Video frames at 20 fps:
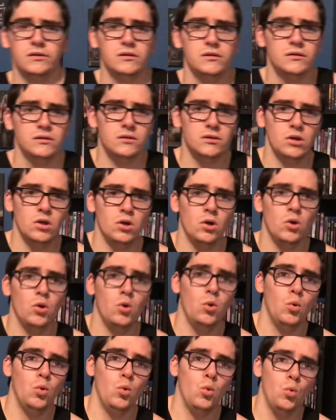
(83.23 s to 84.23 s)

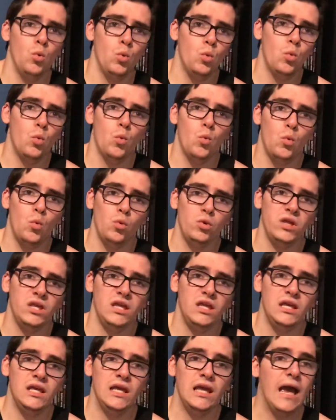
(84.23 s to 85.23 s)
So
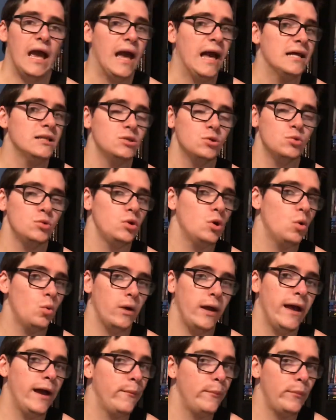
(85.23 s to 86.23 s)
yeah, I don't know
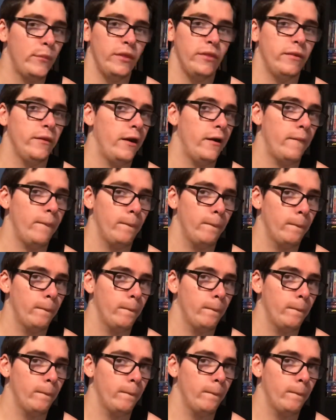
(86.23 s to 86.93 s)
what happened there.